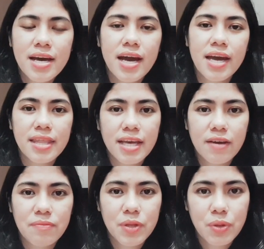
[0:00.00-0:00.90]
I think
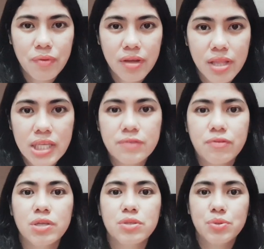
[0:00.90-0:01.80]
I've been doing this
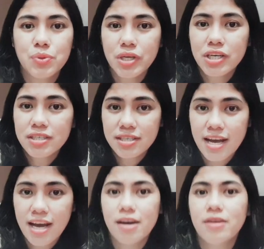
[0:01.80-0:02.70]
for 2 years
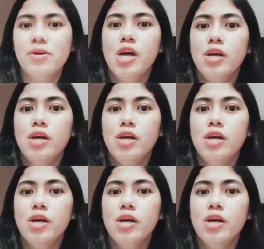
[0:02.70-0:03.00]
now